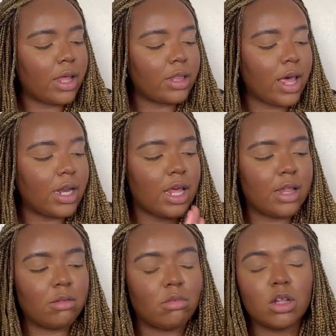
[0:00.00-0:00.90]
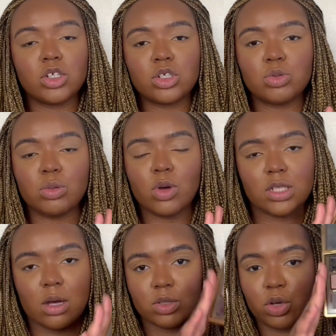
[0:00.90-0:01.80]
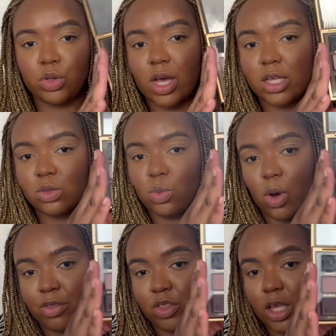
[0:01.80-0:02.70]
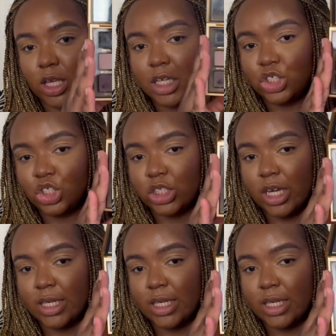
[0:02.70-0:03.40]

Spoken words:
then in the description box I'll tell you guys what I think each shade